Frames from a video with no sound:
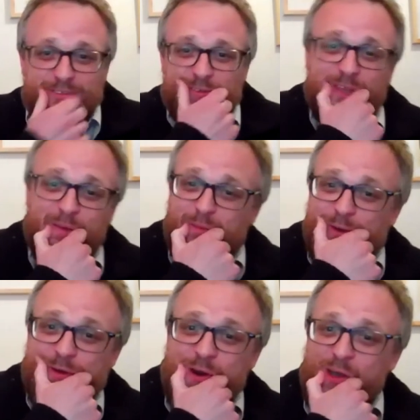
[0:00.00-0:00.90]
sort of thing, but
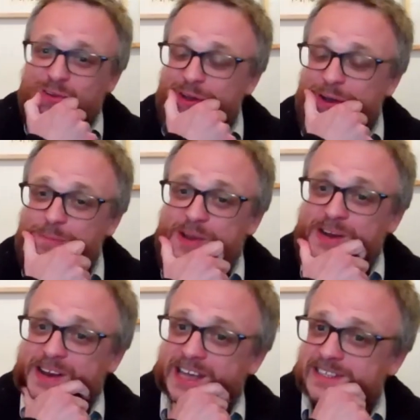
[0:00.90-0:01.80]
who knows. I
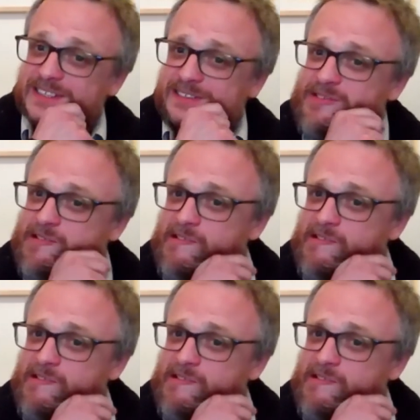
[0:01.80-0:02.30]
mean, that's